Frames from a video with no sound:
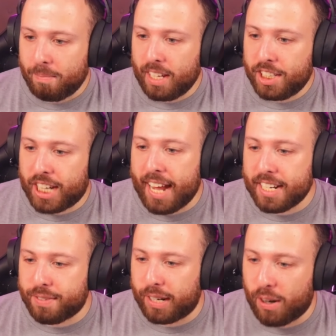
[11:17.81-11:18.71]
Chat
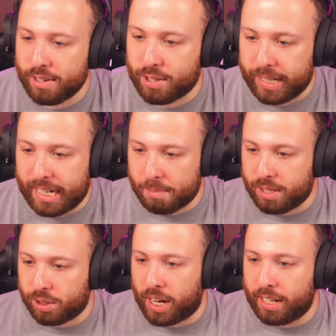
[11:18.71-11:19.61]
is very hard to read. I'm
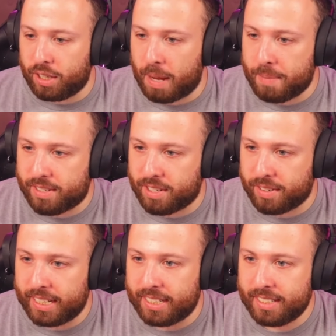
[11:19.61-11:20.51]
still trying to do my best to
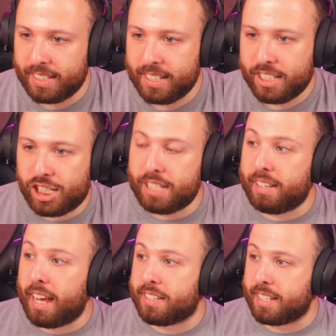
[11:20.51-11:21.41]
read.
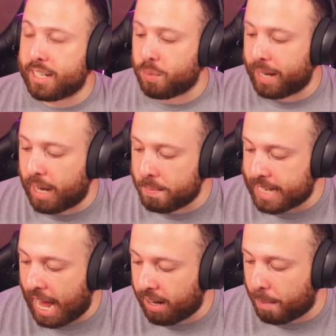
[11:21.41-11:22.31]
GTA 6, when it comes
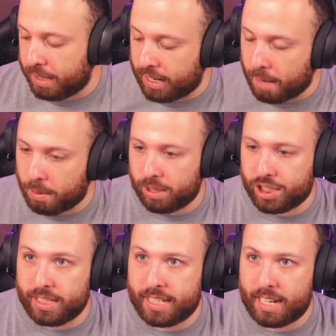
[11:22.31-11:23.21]
out, I'll be the number one
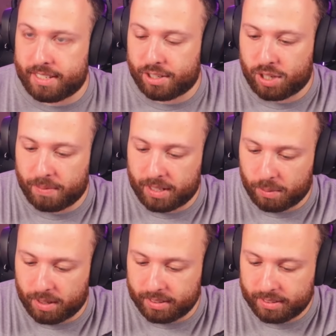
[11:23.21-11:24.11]
GTA 6 streamer in the
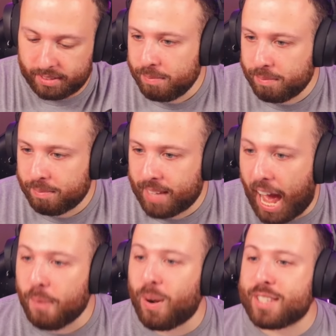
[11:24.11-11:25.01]
world.
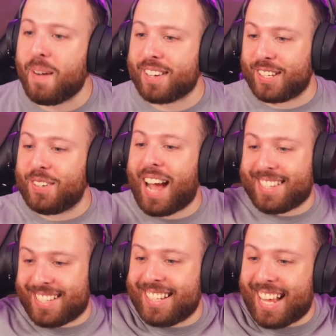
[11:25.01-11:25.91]
I was muscular. You
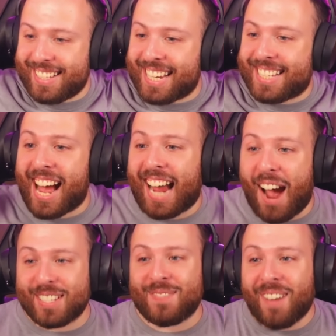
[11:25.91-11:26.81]
guys seen that TikTok?
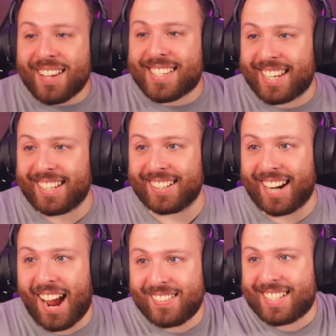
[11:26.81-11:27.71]
I was muscular.
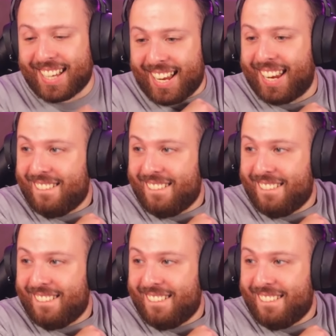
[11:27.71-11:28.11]
I was like...